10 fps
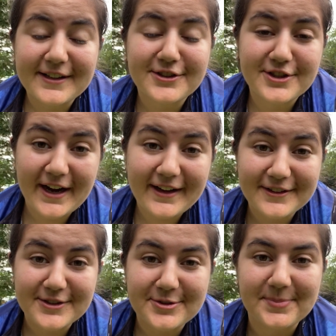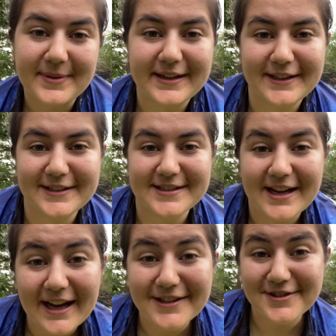challenge because
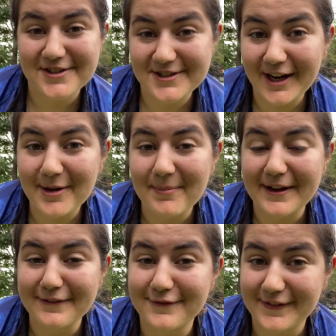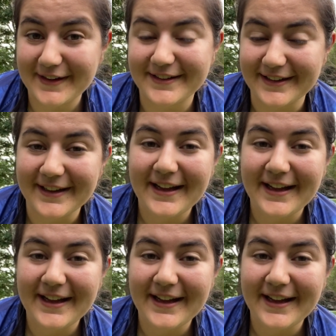I just got my Invicta.